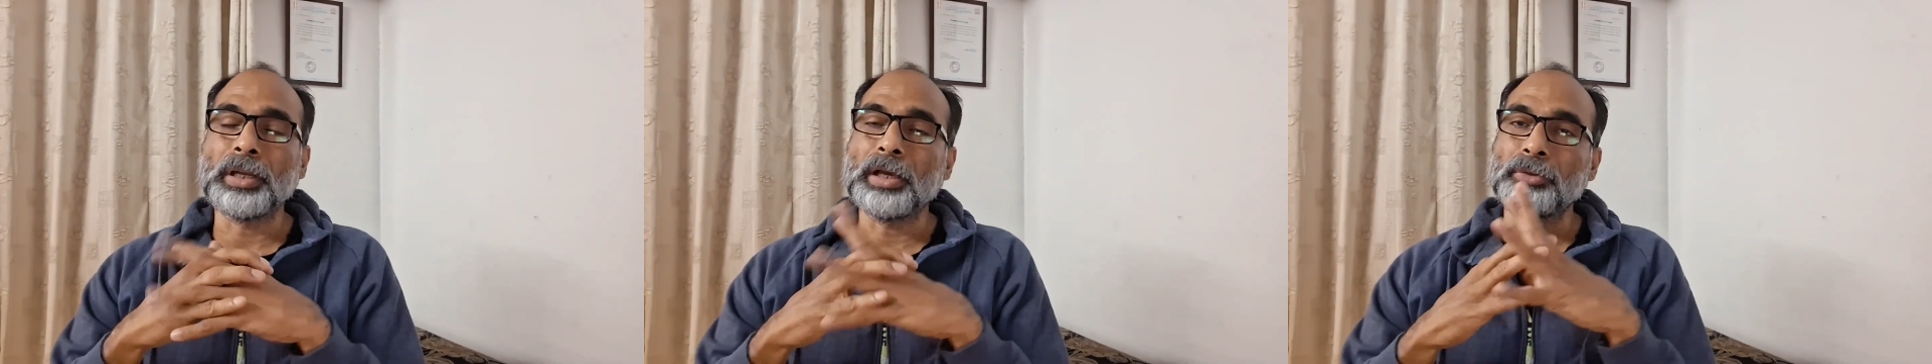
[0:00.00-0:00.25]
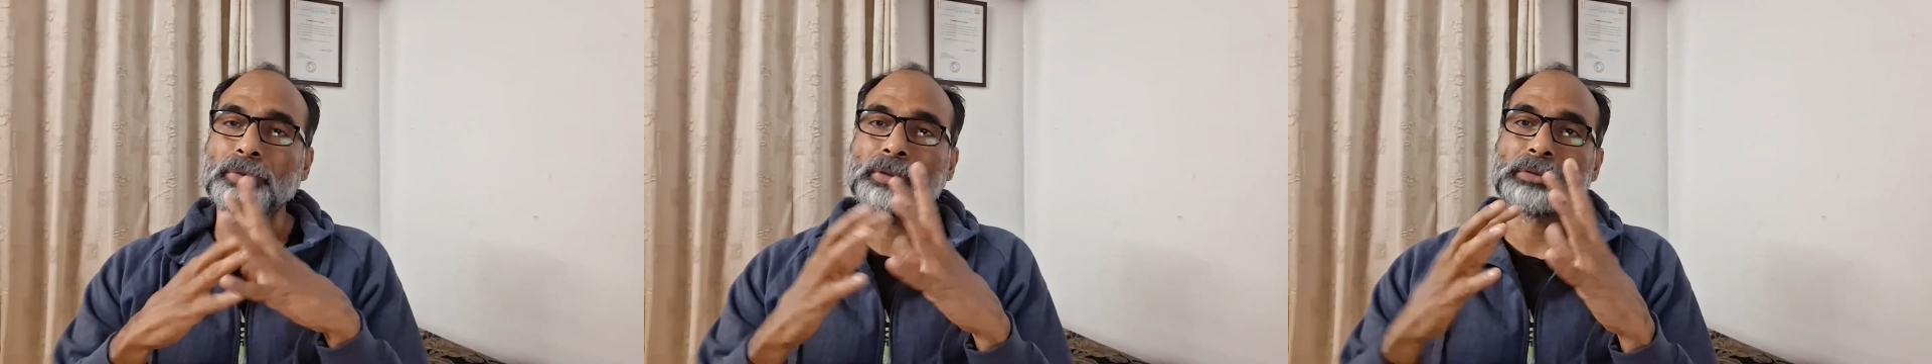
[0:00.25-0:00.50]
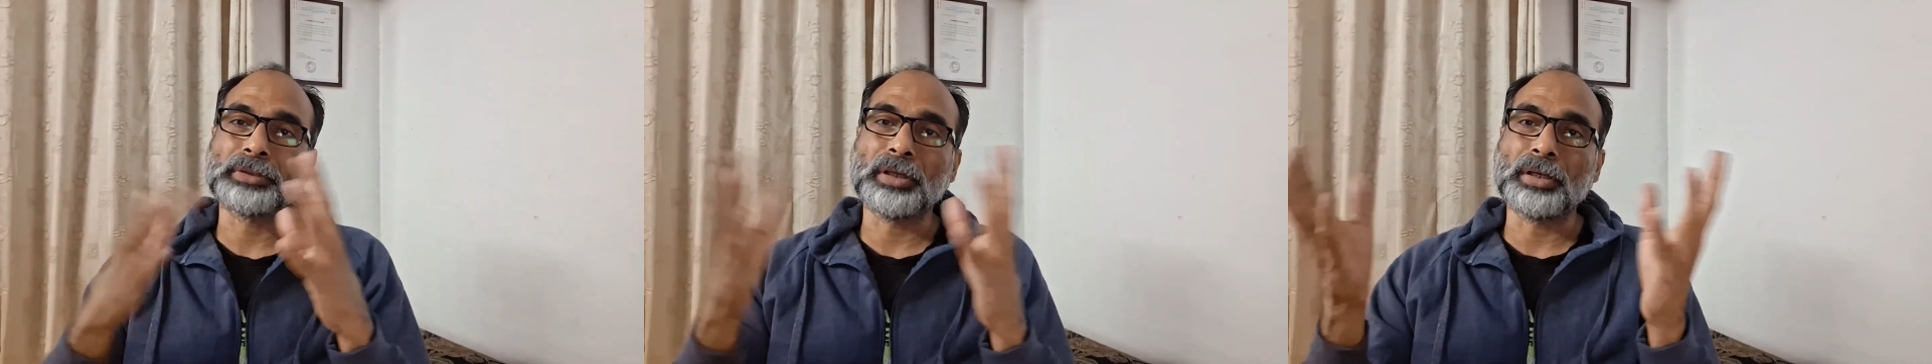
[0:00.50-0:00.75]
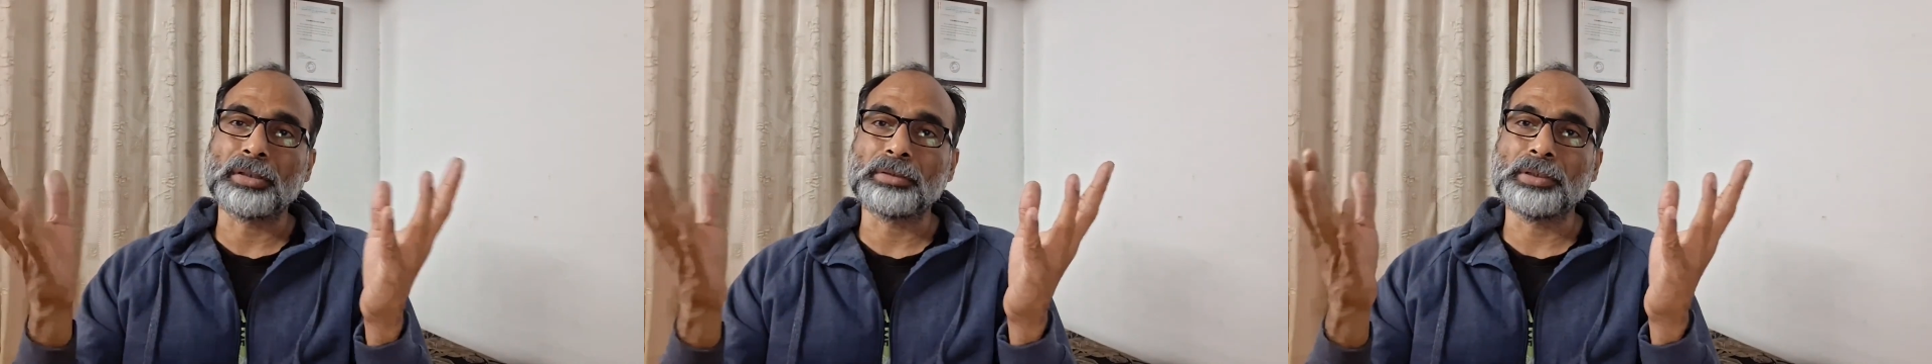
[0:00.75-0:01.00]
languages
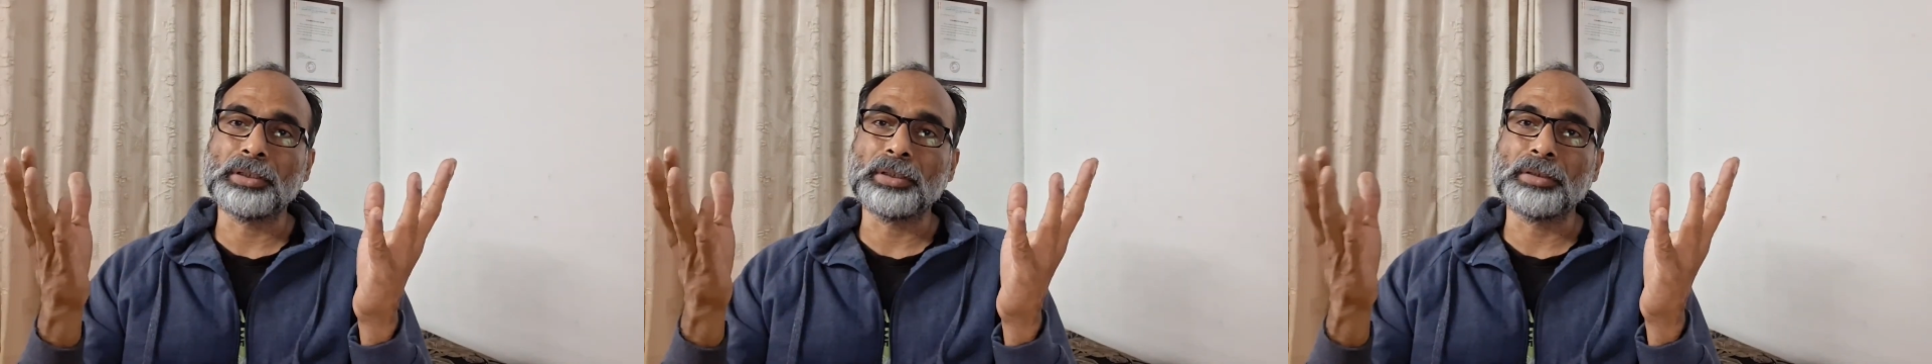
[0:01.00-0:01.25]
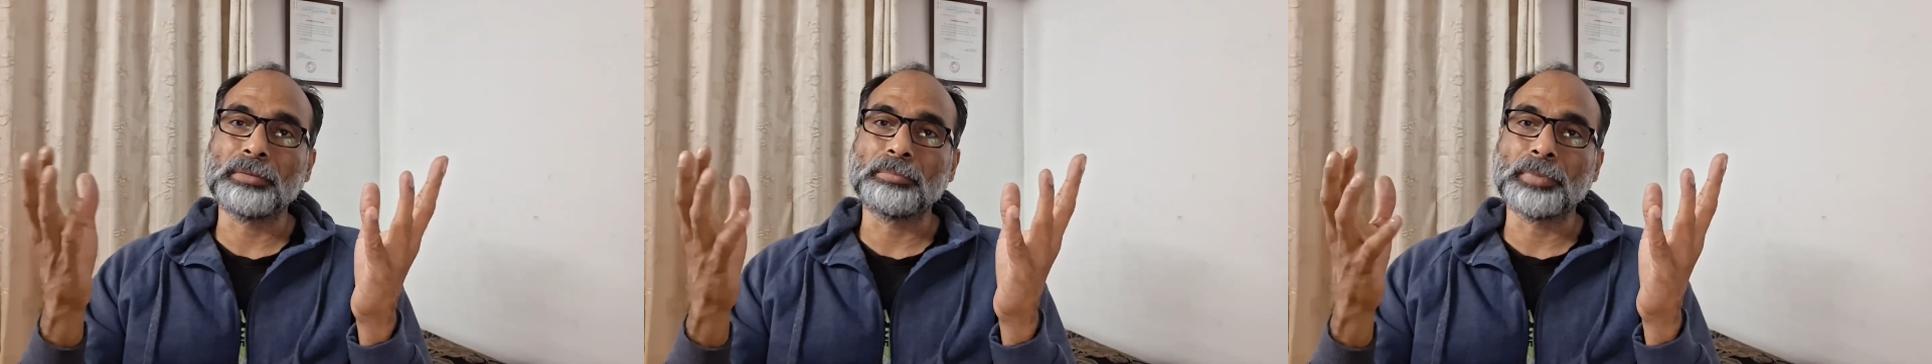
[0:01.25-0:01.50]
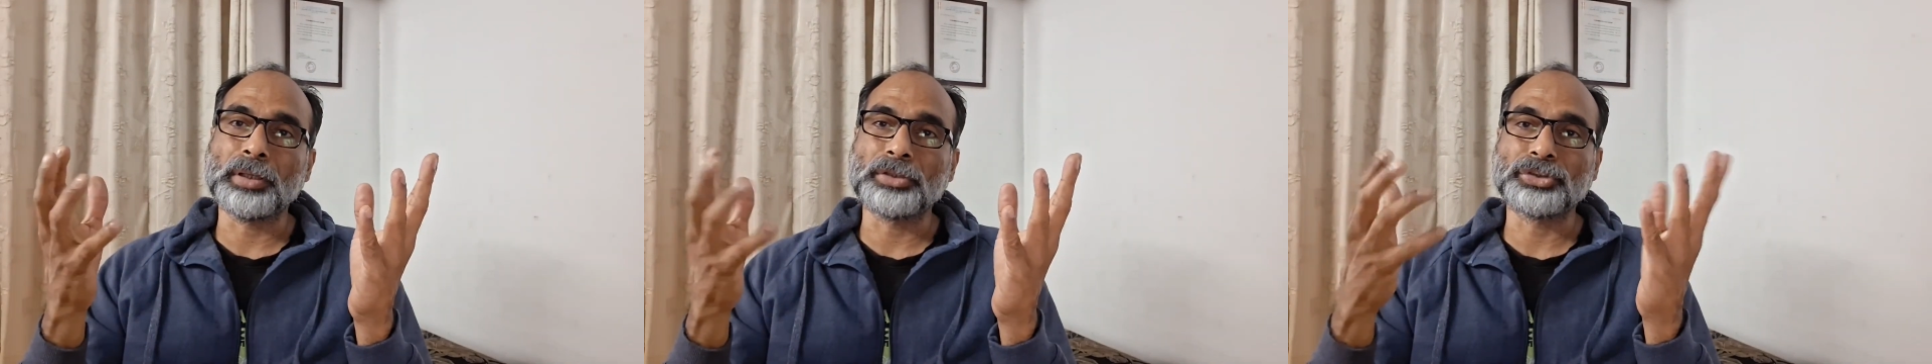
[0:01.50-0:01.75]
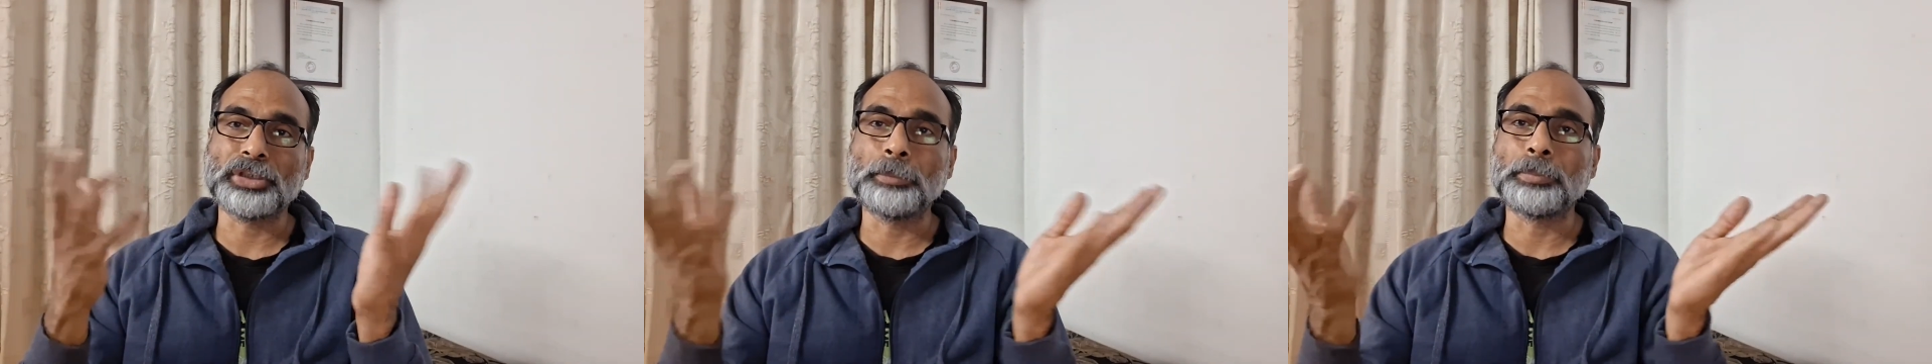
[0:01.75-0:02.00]
are the
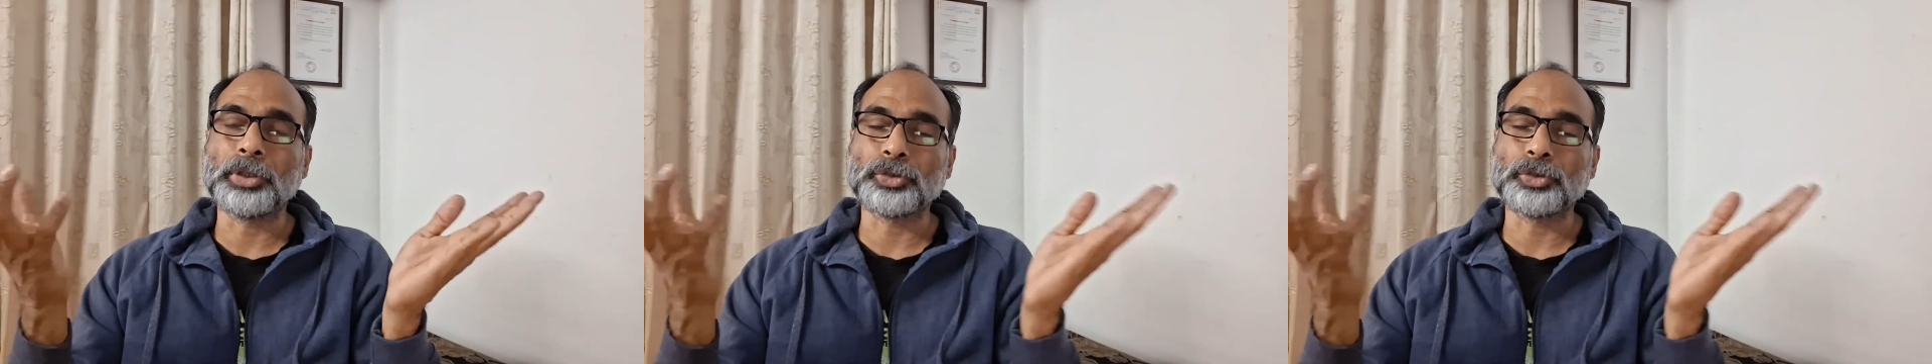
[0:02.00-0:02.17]
C++,